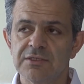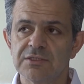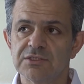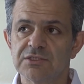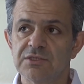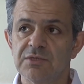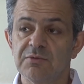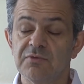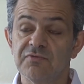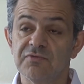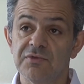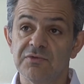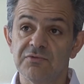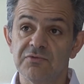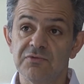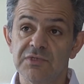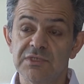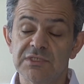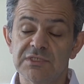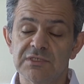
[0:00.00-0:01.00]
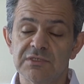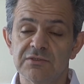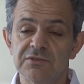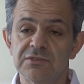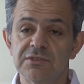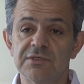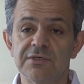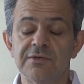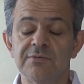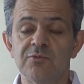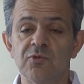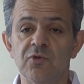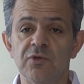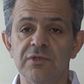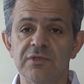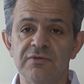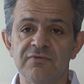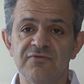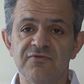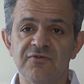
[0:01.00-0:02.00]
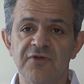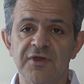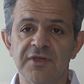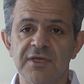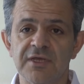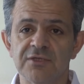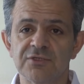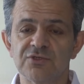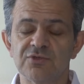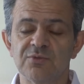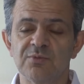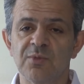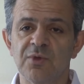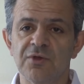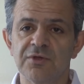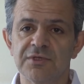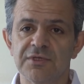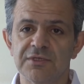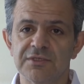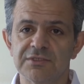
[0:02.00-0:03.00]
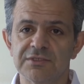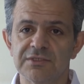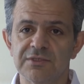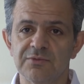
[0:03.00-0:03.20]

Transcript: some of the recent turmoil in financial markets